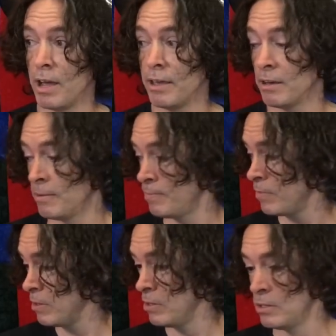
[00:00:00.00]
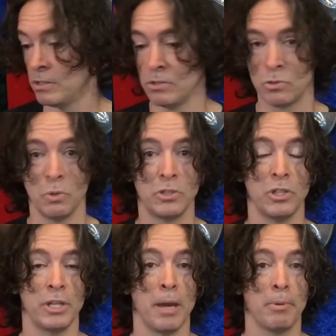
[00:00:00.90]
I switched to
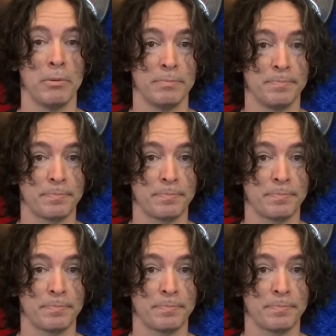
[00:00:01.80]
the Kemper.